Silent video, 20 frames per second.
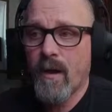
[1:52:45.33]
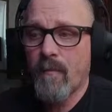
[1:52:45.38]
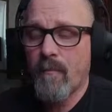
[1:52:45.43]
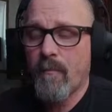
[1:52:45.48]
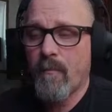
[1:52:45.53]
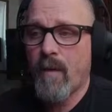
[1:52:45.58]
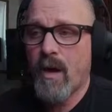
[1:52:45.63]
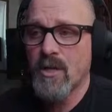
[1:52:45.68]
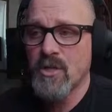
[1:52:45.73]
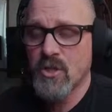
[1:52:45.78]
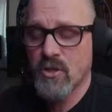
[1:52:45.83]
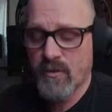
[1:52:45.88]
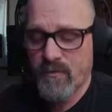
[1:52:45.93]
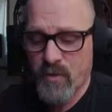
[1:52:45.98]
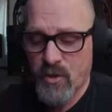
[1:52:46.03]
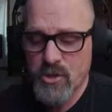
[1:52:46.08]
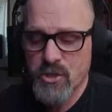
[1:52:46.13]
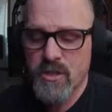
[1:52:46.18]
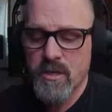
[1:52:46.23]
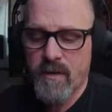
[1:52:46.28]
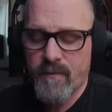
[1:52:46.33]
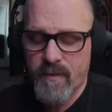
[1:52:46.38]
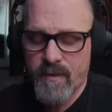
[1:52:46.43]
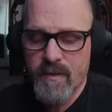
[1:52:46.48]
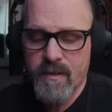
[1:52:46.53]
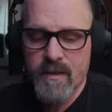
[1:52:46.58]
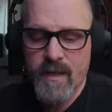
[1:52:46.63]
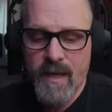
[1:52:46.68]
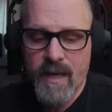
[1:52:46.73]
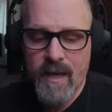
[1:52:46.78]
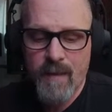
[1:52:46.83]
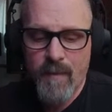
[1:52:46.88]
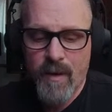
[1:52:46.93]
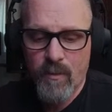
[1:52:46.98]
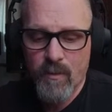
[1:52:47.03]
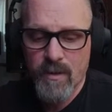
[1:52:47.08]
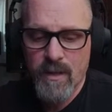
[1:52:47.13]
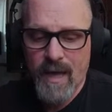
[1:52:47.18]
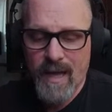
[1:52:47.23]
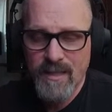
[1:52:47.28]
modular version of it that they came out
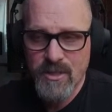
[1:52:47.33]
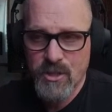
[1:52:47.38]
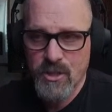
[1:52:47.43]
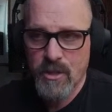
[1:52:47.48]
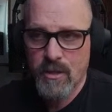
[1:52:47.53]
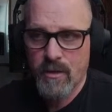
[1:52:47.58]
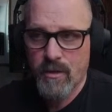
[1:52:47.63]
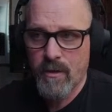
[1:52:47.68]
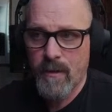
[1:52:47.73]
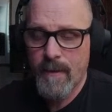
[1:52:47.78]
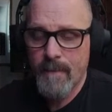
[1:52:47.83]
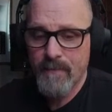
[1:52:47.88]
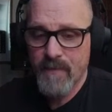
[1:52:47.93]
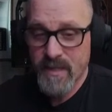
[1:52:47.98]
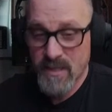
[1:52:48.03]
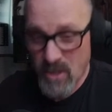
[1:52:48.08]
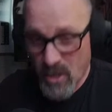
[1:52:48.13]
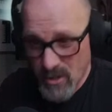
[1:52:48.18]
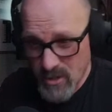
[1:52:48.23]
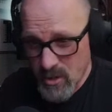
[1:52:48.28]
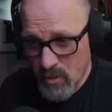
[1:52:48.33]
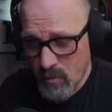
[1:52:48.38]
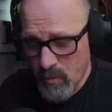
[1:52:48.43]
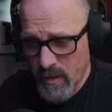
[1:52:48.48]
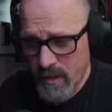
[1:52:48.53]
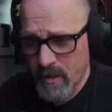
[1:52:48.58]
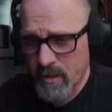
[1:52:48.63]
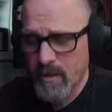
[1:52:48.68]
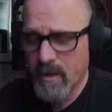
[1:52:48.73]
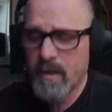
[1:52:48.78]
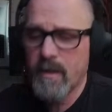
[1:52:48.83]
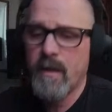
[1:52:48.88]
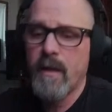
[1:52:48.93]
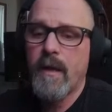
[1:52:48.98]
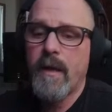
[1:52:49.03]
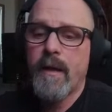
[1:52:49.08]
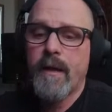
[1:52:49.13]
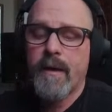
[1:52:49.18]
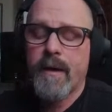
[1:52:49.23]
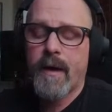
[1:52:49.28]
with last year, is also really good.
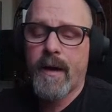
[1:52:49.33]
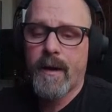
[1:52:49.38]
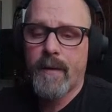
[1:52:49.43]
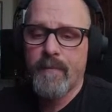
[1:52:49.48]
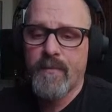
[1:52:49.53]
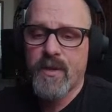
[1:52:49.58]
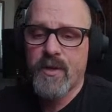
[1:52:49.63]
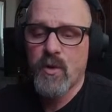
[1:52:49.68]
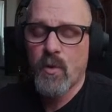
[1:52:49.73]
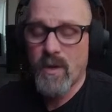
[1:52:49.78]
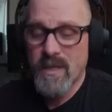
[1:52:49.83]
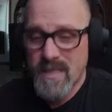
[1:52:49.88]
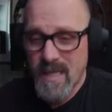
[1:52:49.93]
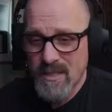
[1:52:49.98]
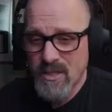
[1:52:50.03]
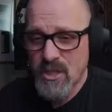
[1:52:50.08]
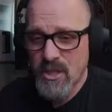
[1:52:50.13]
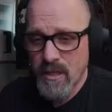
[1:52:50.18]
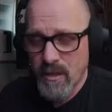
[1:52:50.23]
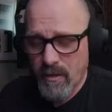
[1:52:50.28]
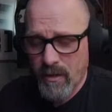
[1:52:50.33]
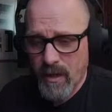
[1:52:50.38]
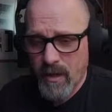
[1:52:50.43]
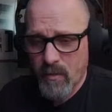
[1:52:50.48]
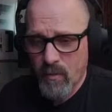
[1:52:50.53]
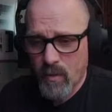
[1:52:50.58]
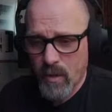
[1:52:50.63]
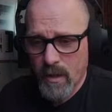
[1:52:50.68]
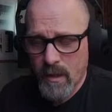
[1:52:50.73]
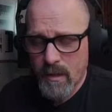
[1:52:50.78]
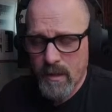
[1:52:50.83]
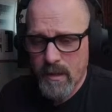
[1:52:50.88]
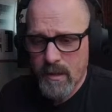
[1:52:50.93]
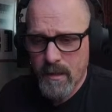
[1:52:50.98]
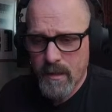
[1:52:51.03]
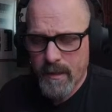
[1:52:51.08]
The Noise Engineering one,